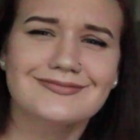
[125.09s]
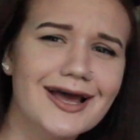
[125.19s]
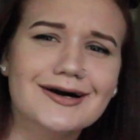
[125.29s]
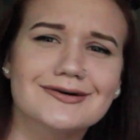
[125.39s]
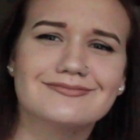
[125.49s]

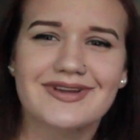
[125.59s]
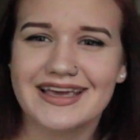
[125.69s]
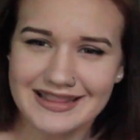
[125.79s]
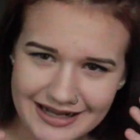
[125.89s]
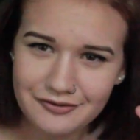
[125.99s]
no.
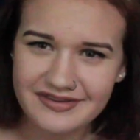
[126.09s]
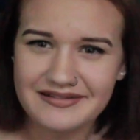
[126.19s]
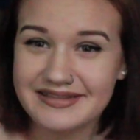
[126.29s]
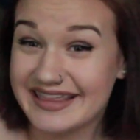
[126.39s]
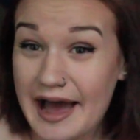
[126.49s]
Like, they don't
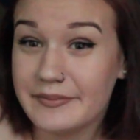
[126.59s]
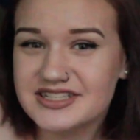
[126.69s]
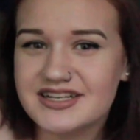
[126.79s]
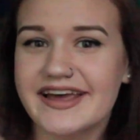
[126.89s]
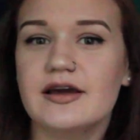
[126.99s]
sound that
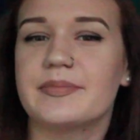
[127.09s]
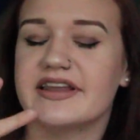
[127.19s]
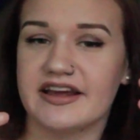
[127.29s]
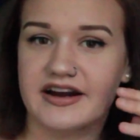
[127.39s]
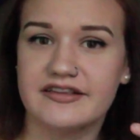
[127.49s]
much alike,
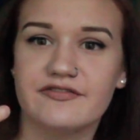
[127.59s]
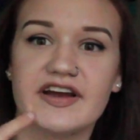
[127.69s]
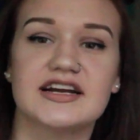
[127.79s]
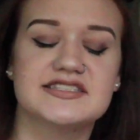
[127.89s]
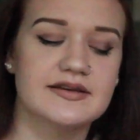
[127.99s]
but there is
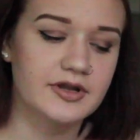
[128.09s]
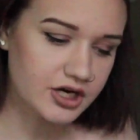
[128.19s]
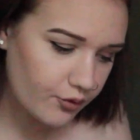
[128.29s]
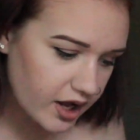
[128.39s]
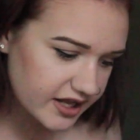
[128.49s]
very
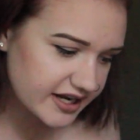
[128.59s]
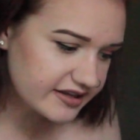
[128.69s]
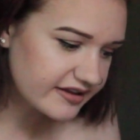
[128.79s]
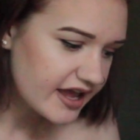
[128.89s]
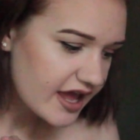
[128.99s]
similar
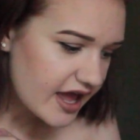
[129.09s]
qualities.